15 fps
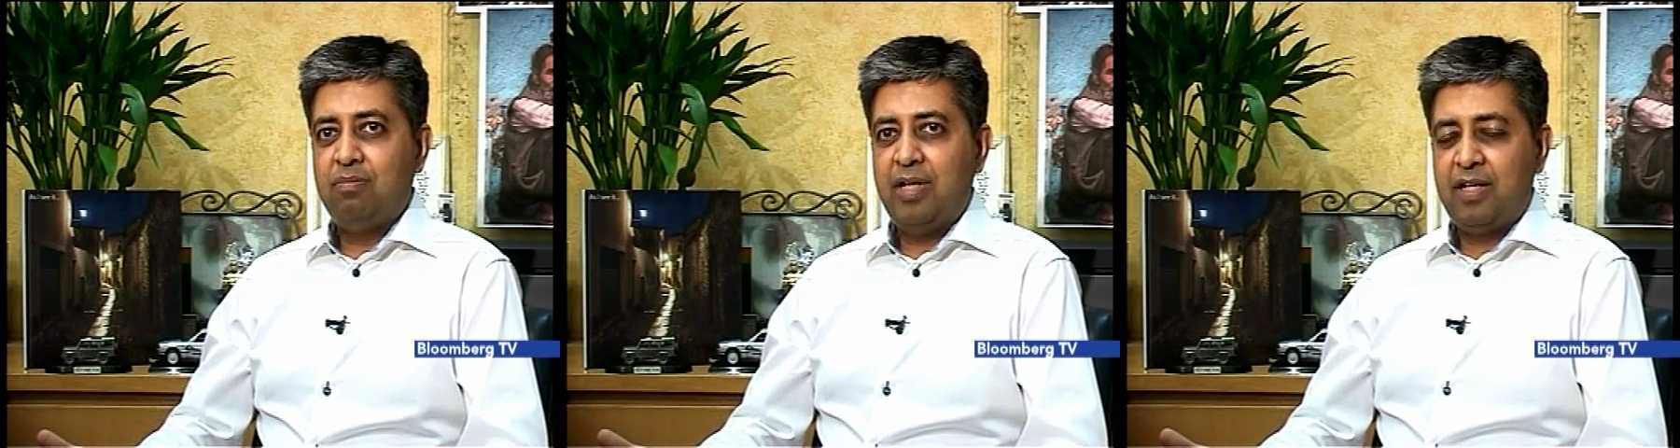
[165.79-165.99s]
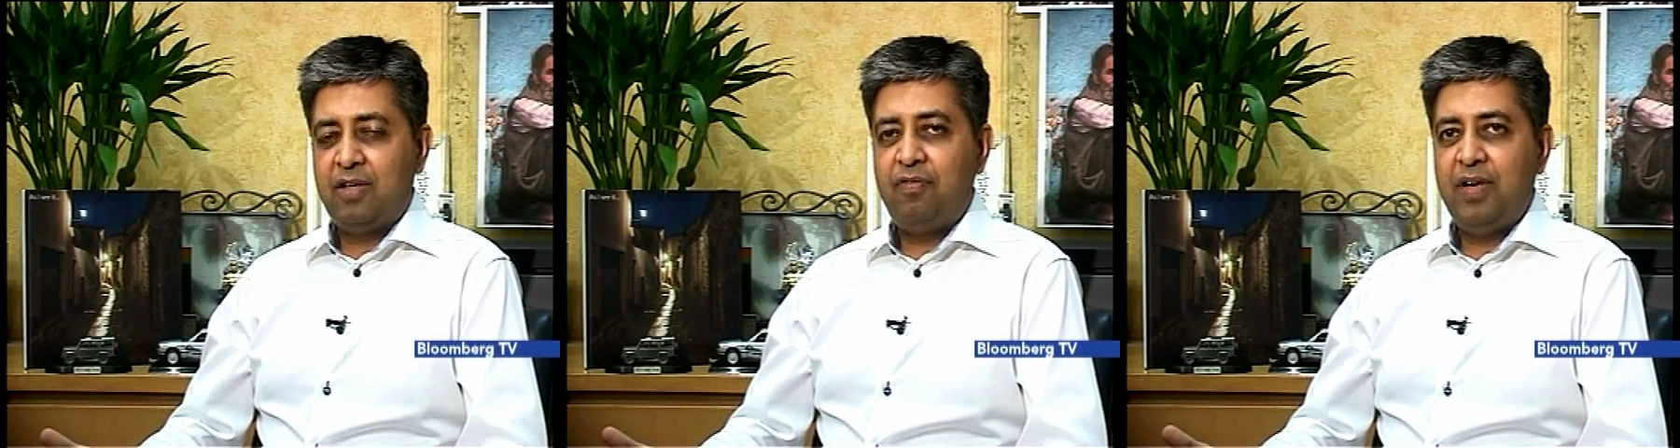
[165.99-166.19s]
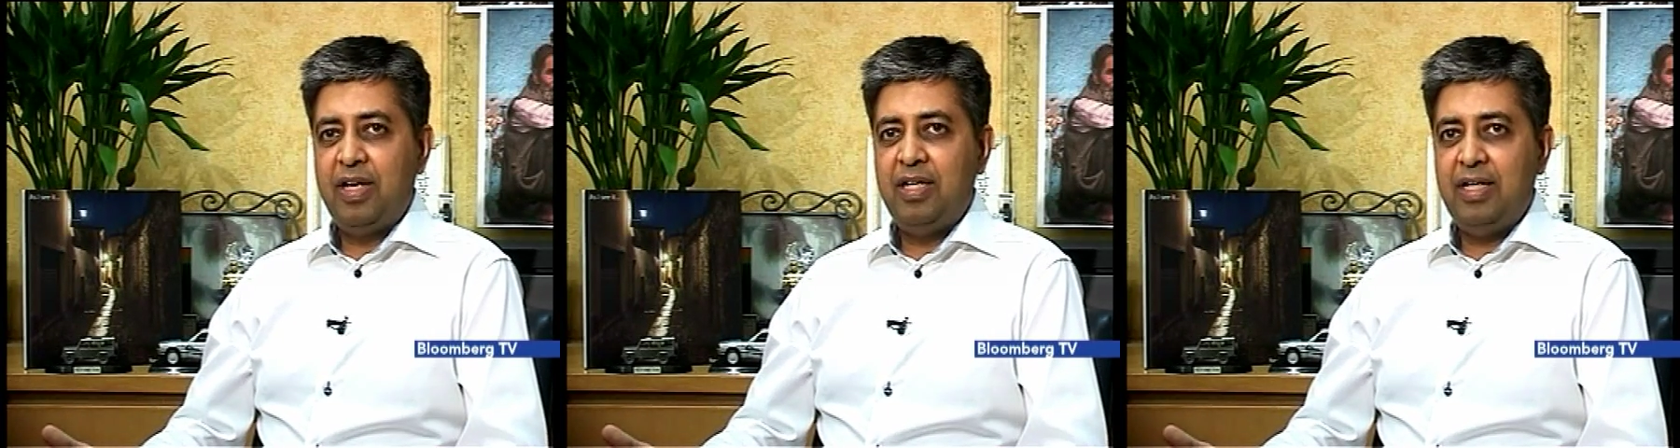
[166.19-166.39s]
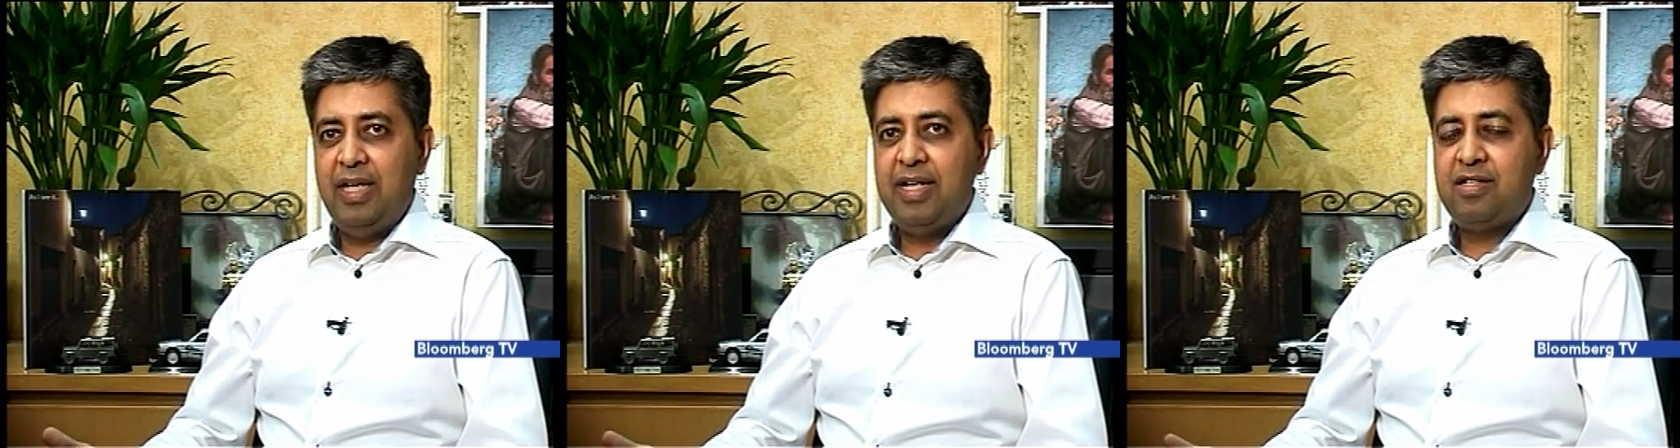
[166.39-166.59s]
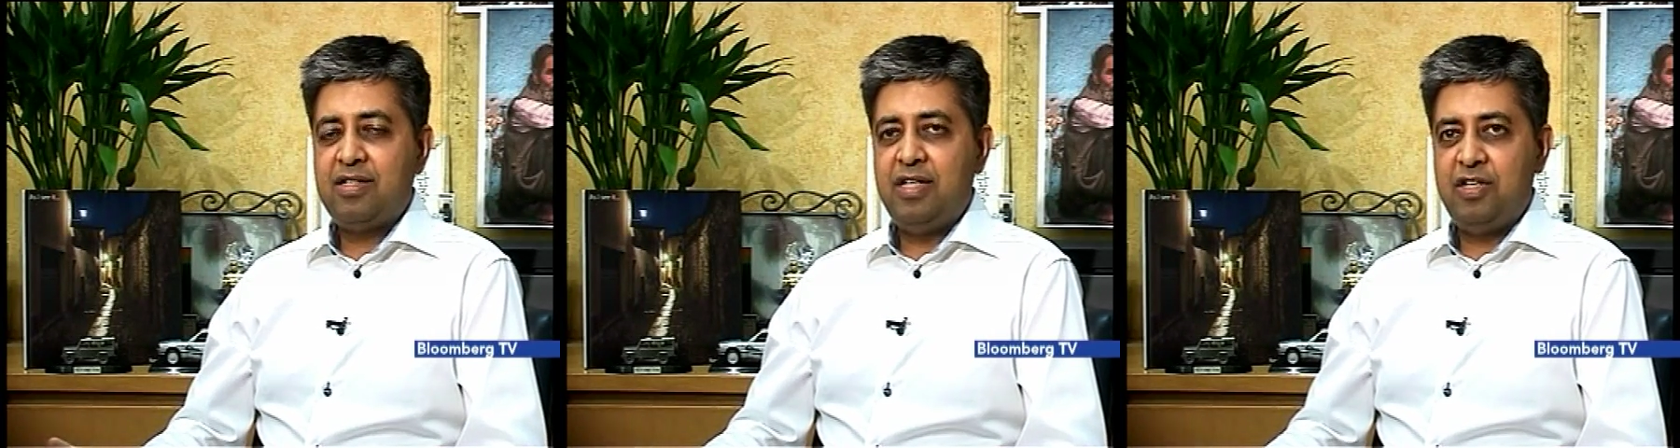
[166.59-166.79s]
at a fairly
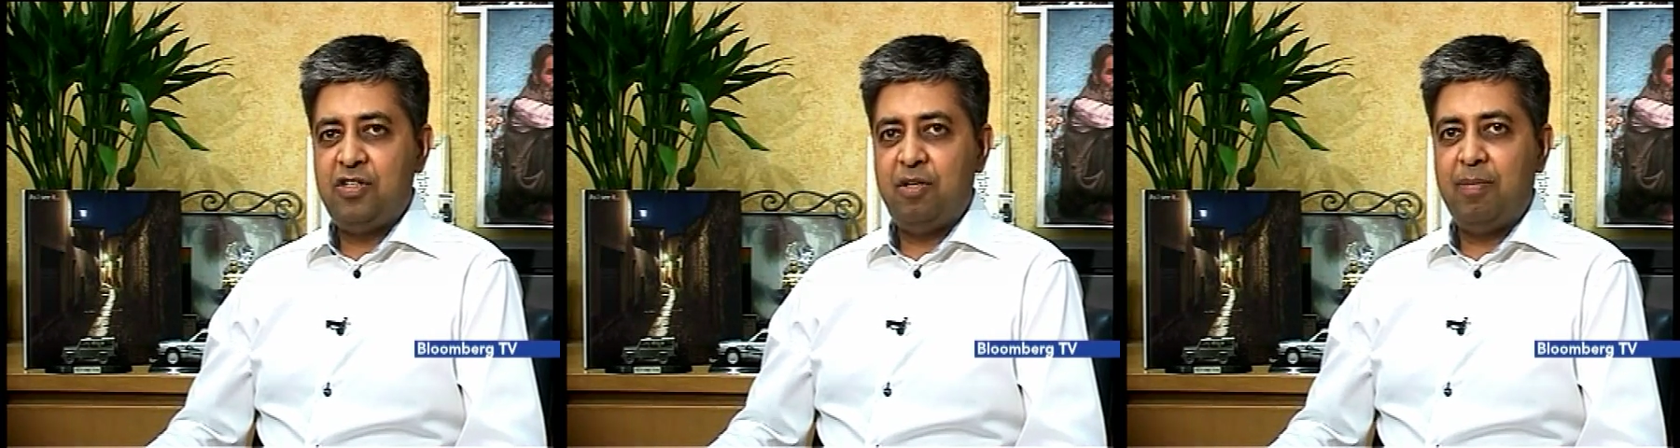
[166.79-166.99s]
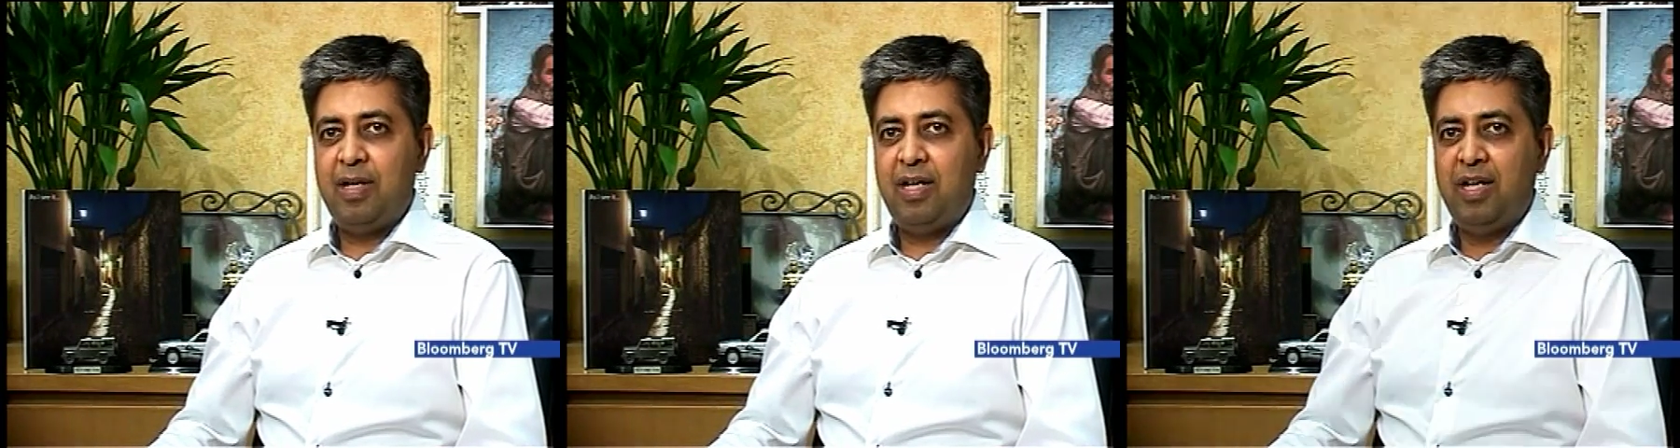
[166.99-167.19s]
late stage in my